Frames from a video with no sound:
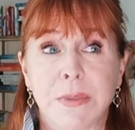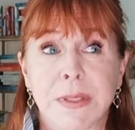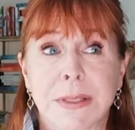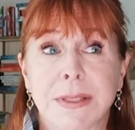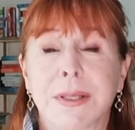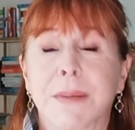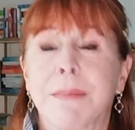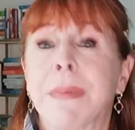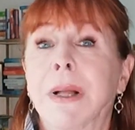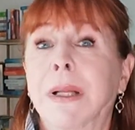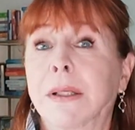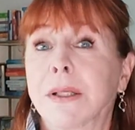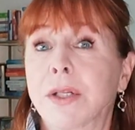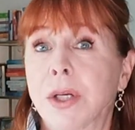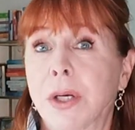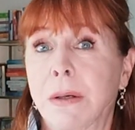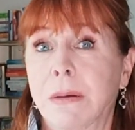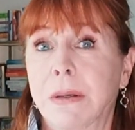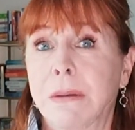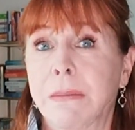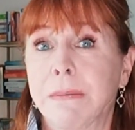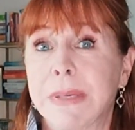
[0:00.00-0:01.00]
It's a
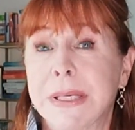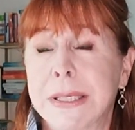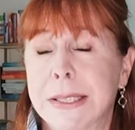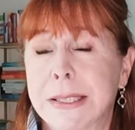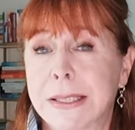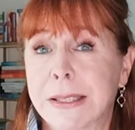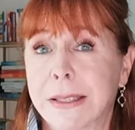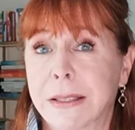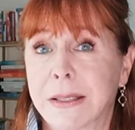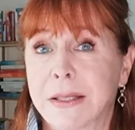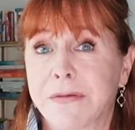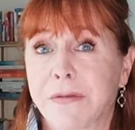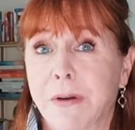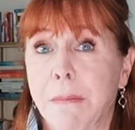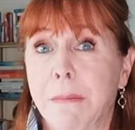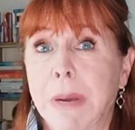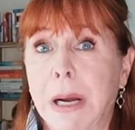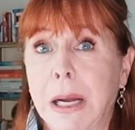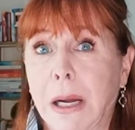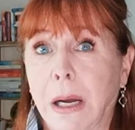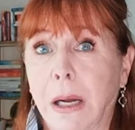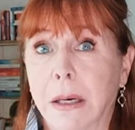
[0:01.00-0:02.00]
melatonin B6 from
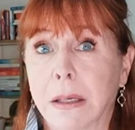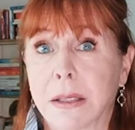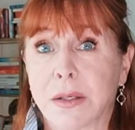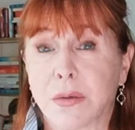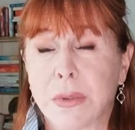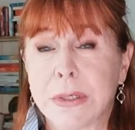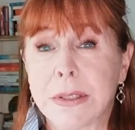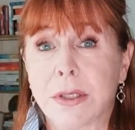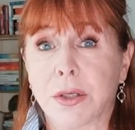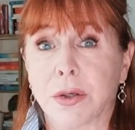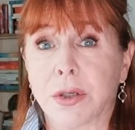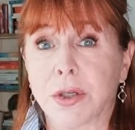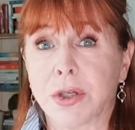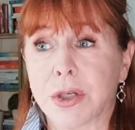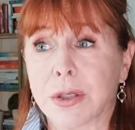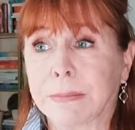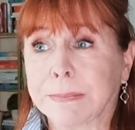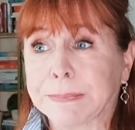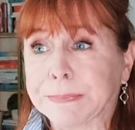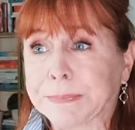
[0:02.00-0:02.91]
Biotics Research.